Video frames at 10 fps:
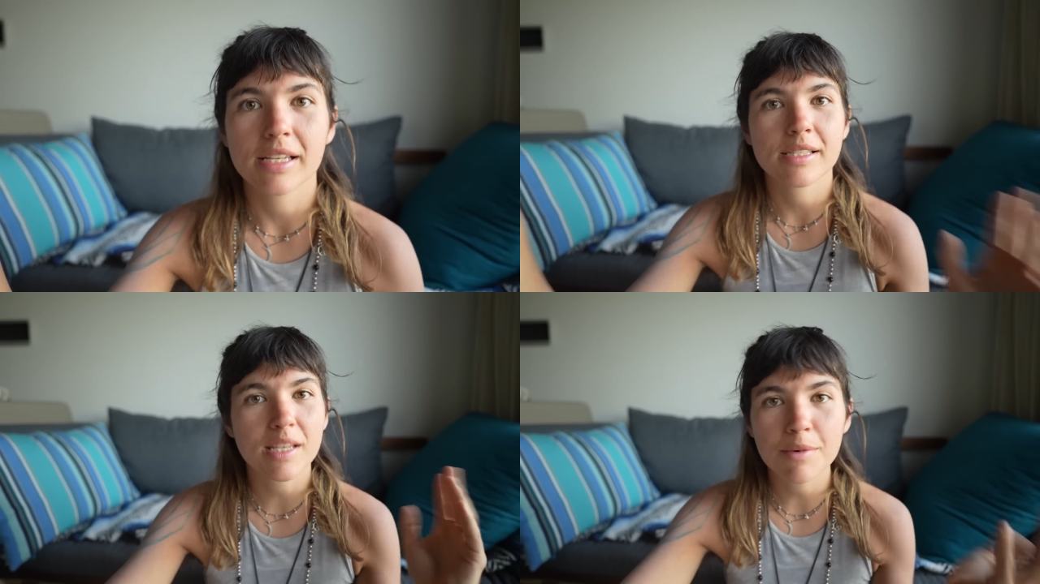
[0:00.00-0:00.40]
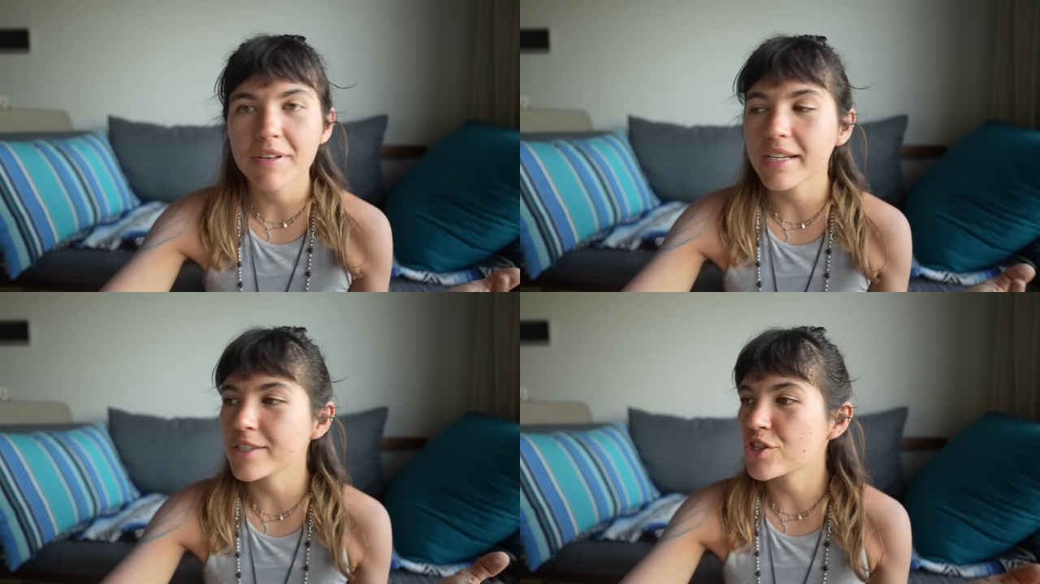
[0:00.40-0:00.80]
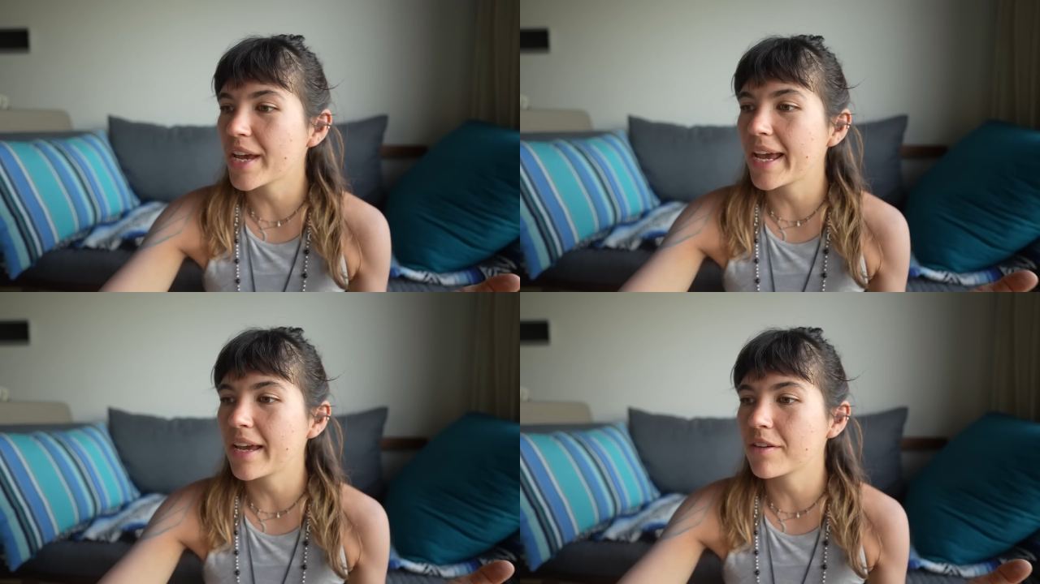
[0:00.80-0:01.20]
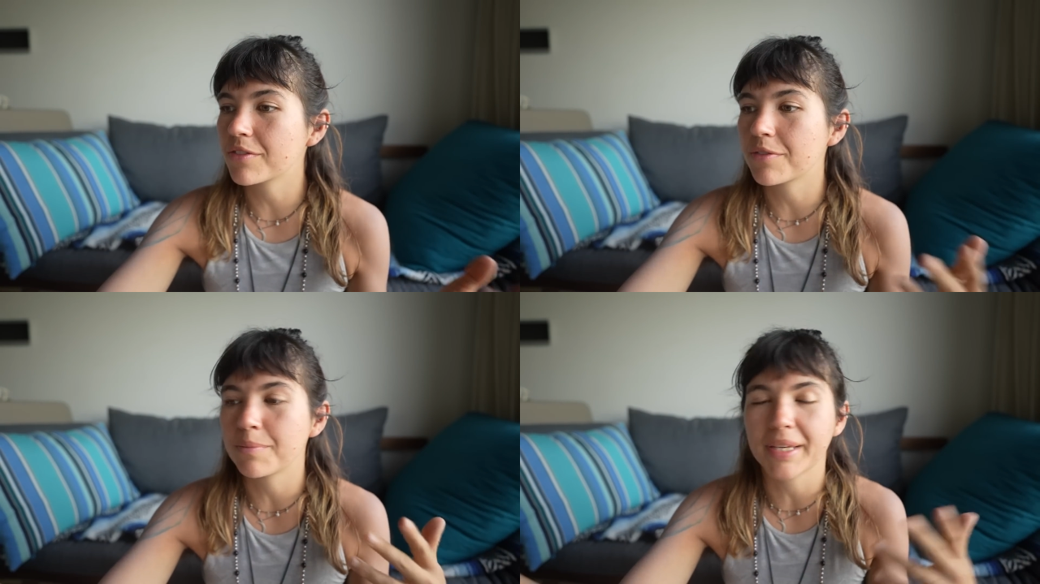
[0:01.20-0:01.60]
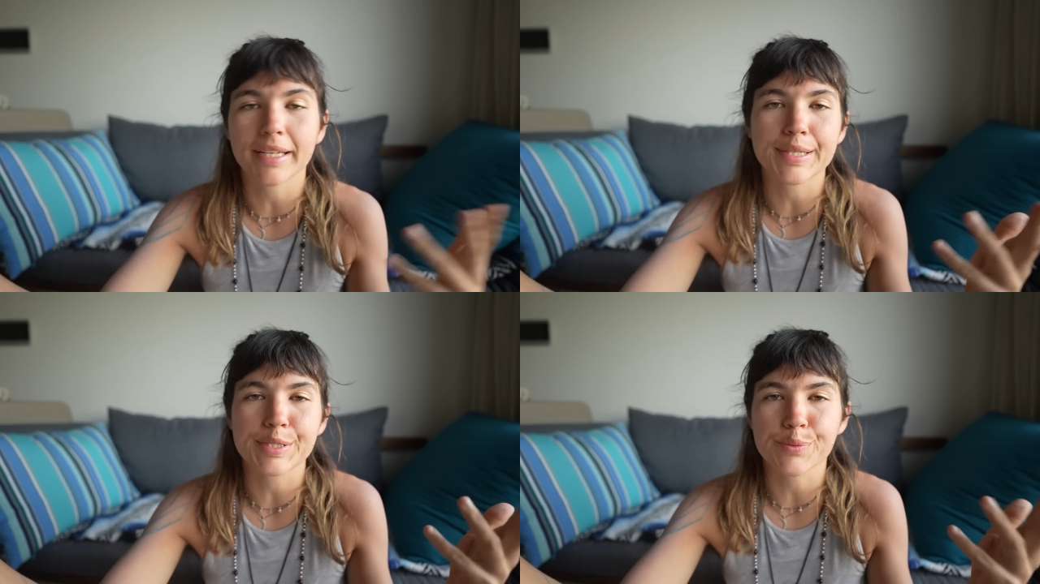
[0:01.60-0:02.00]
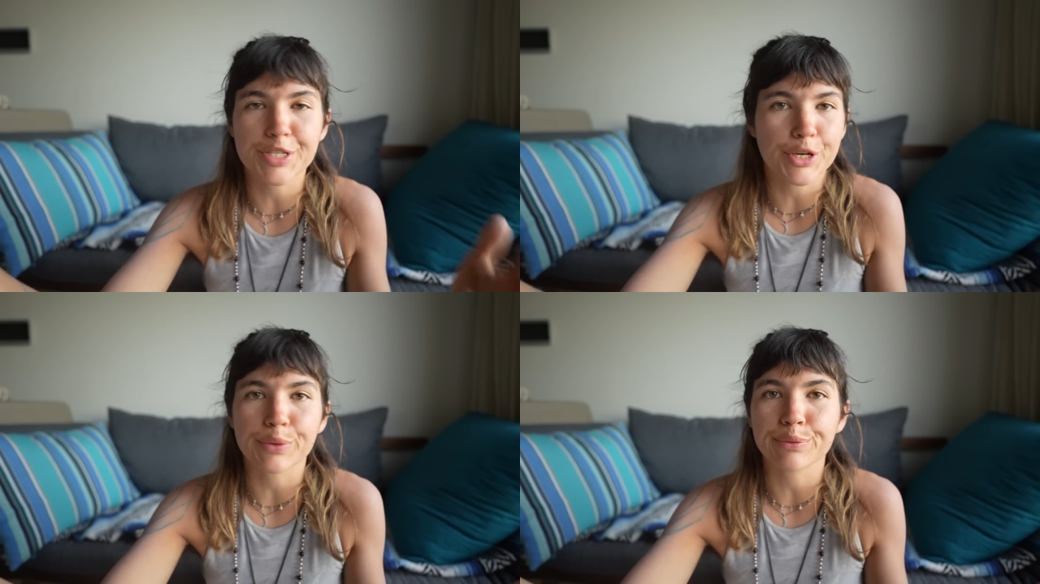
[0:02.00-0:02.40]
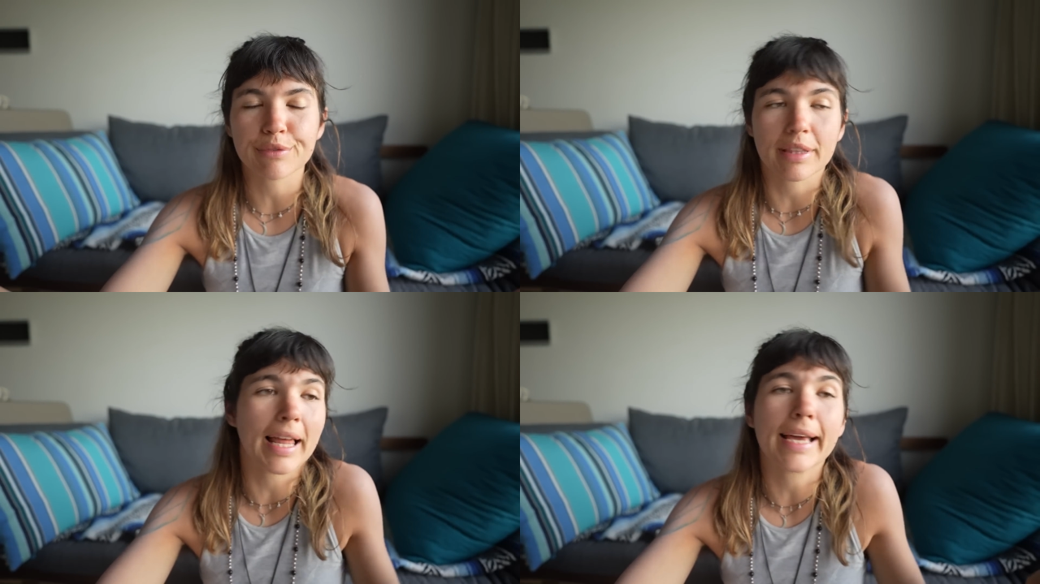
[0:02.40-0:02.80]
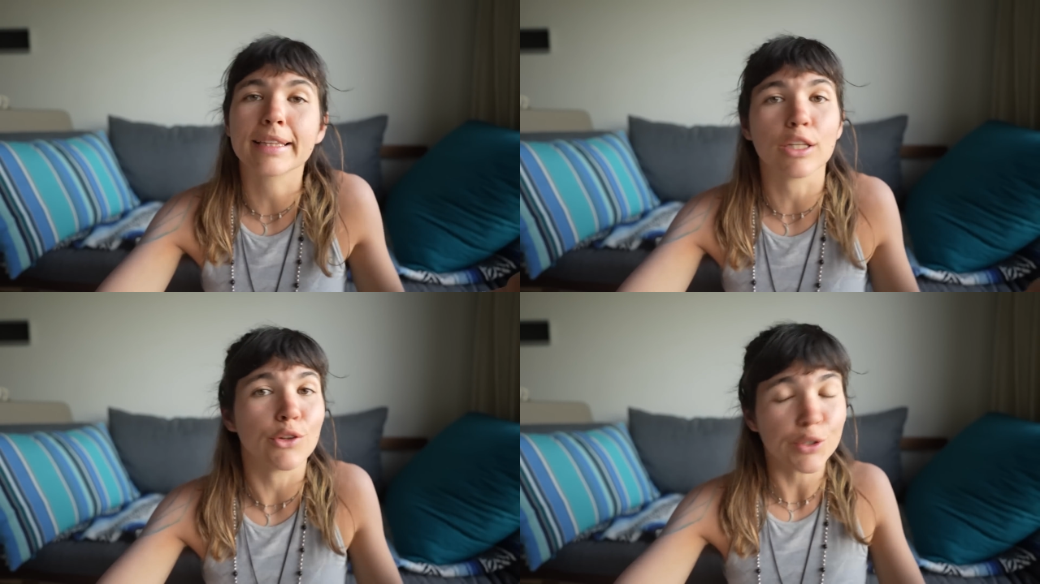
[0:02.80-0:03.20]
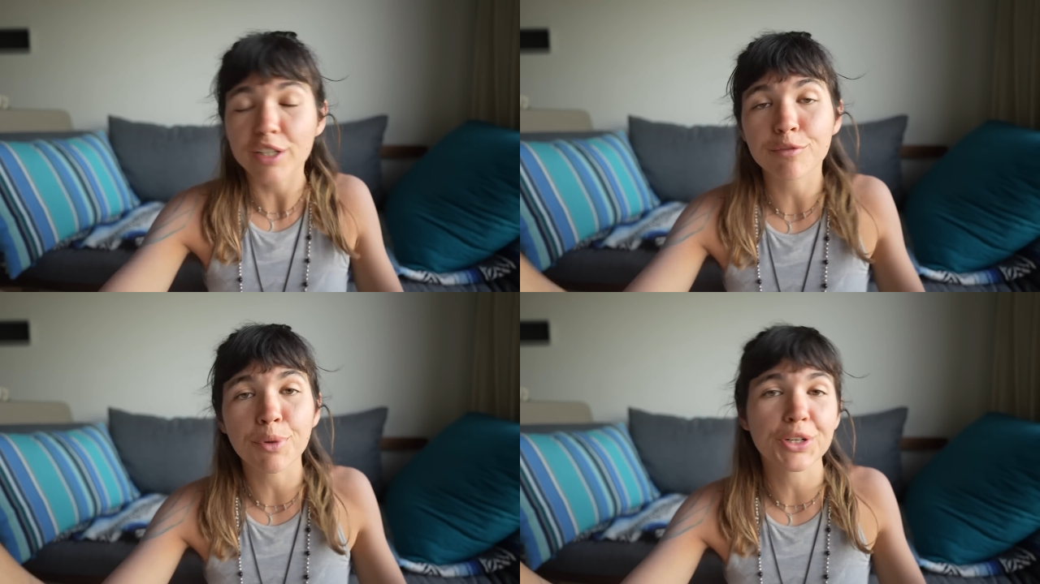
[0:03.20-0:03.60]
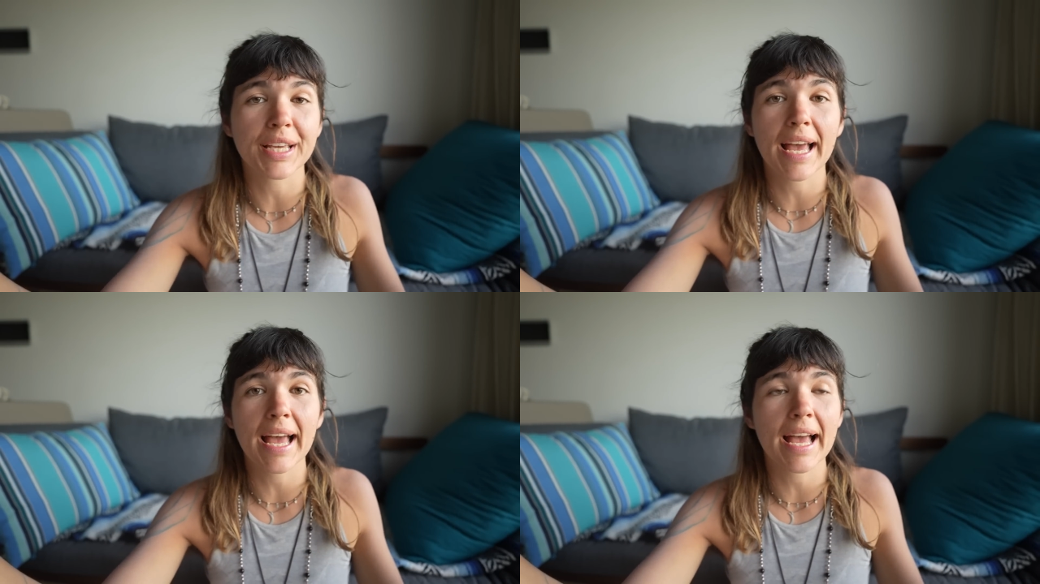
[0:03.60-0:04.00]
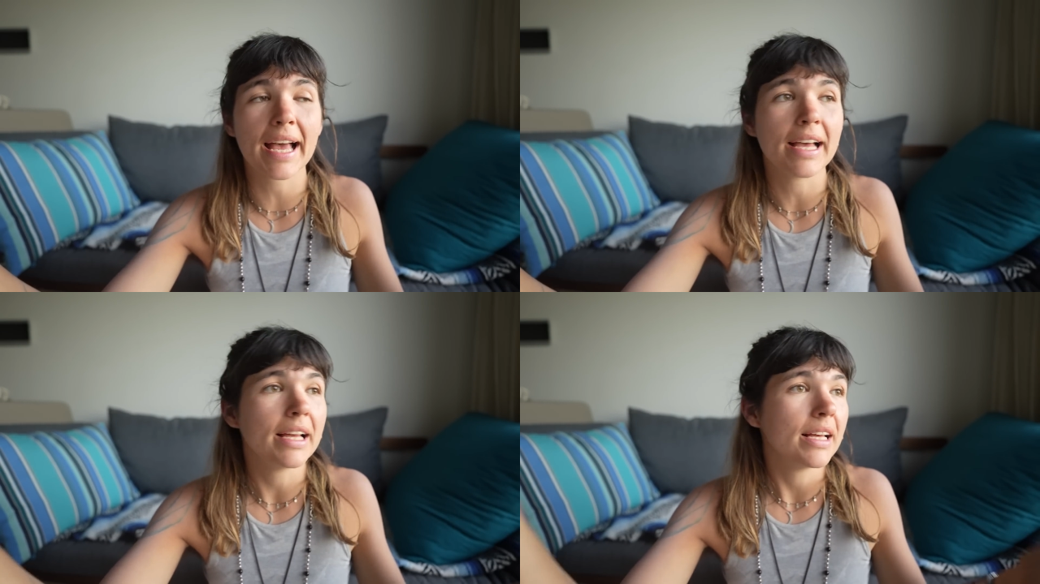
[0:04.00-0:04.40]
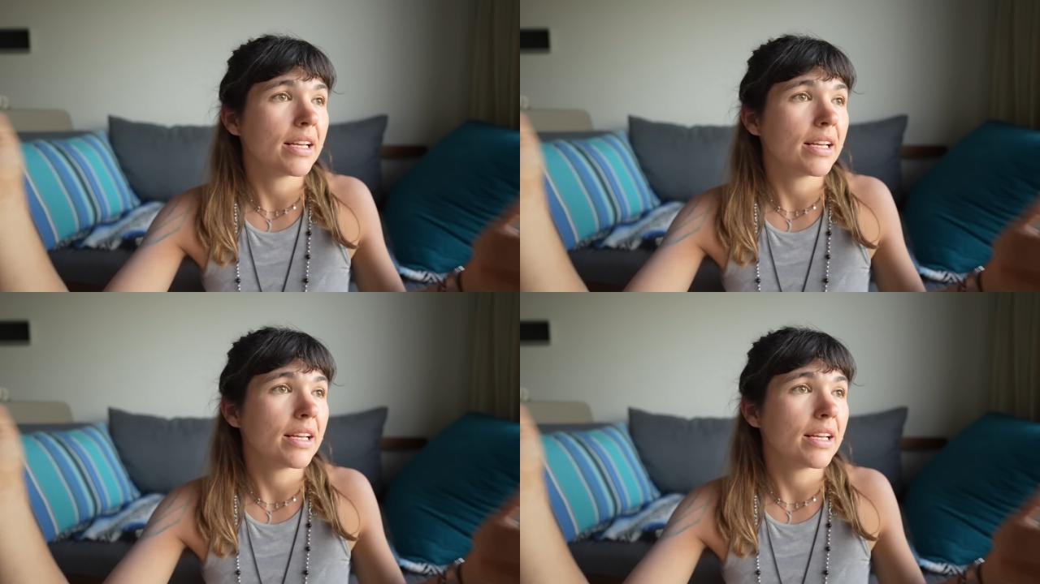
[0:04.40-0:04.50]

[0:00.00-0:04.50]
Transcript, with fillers: Some of us shave because we don't like the look of body hair.